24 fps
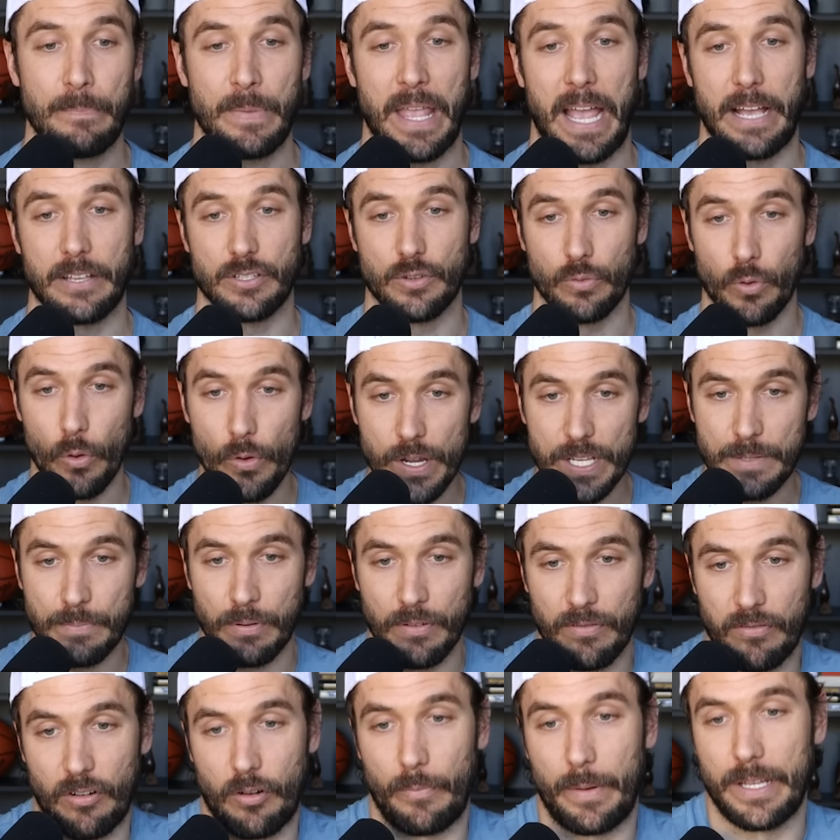Has Rui's
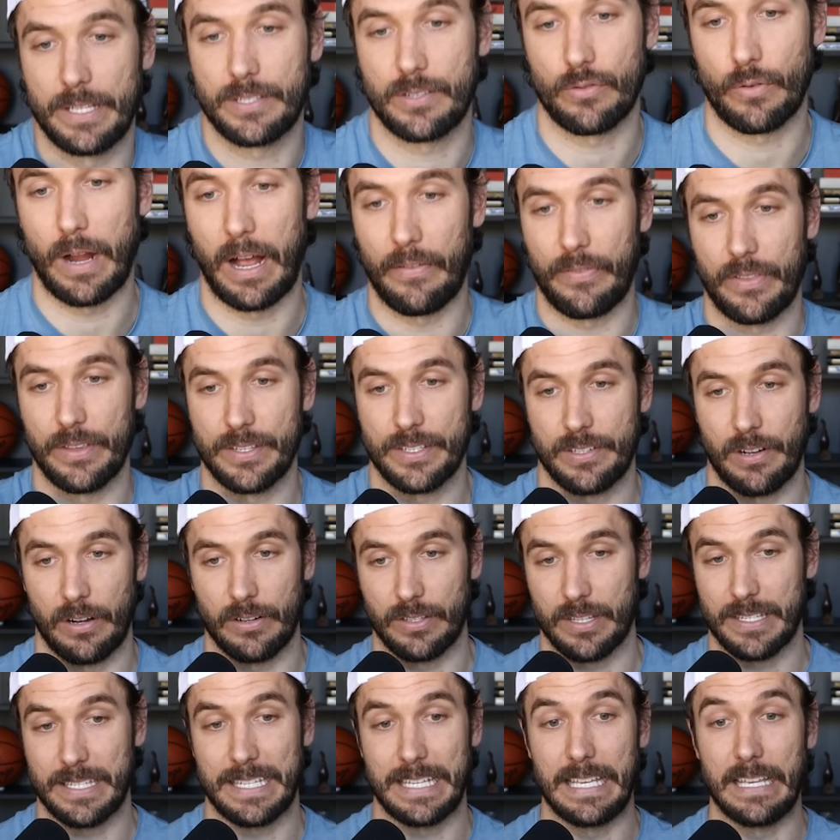performance throughout the start
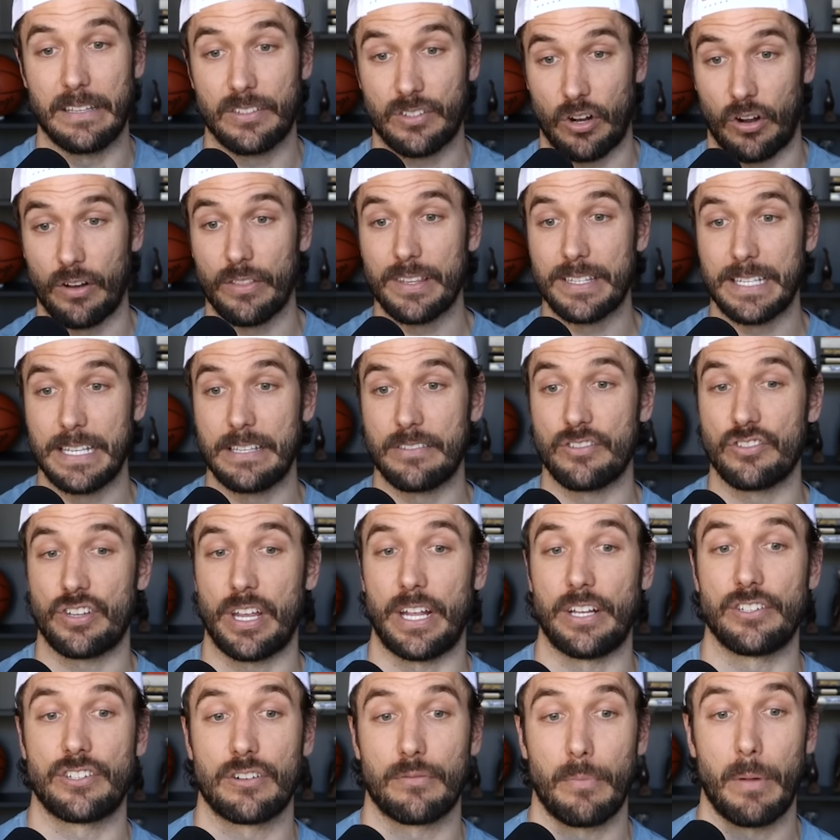of the season
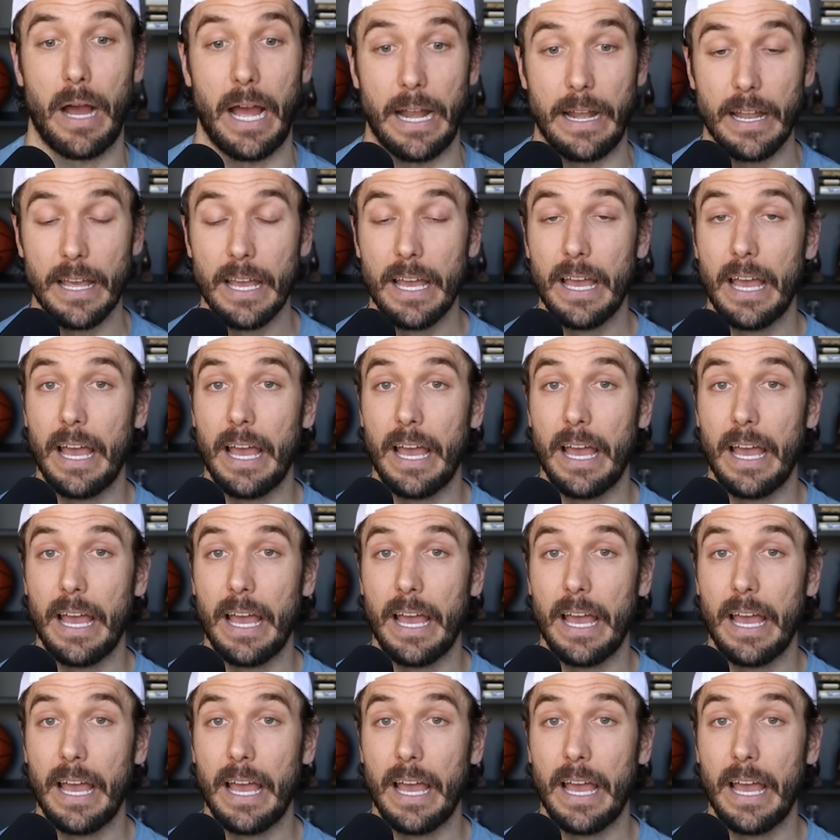changed your mind?